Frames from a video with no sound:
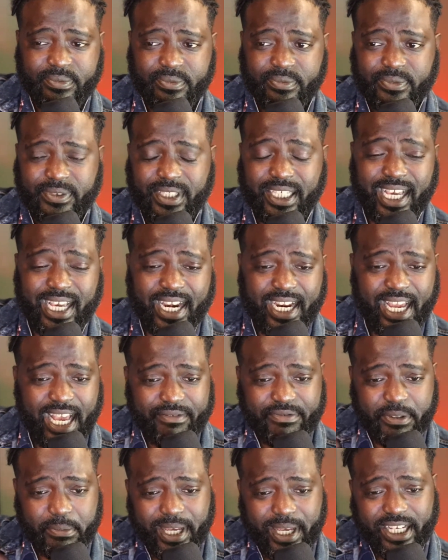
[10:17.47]
He got to
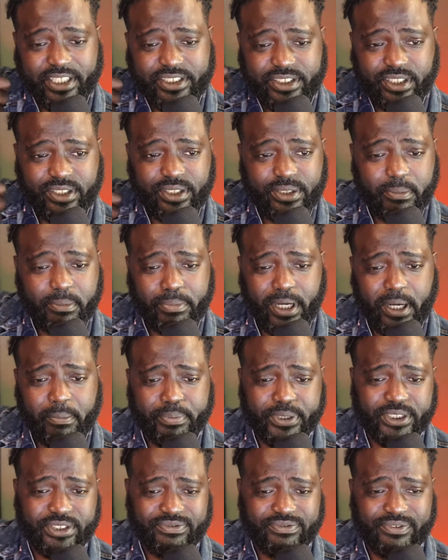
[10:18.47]
have them extra little
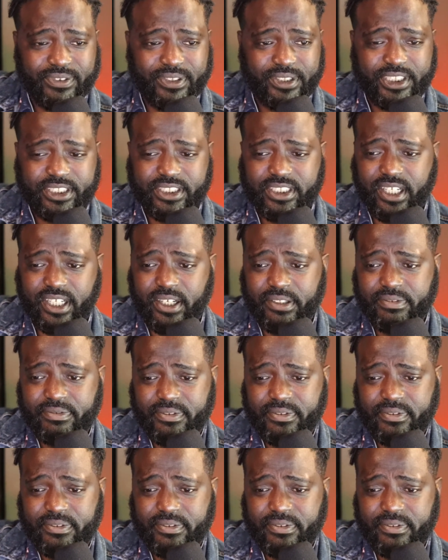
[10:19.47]
bumpers for stuff.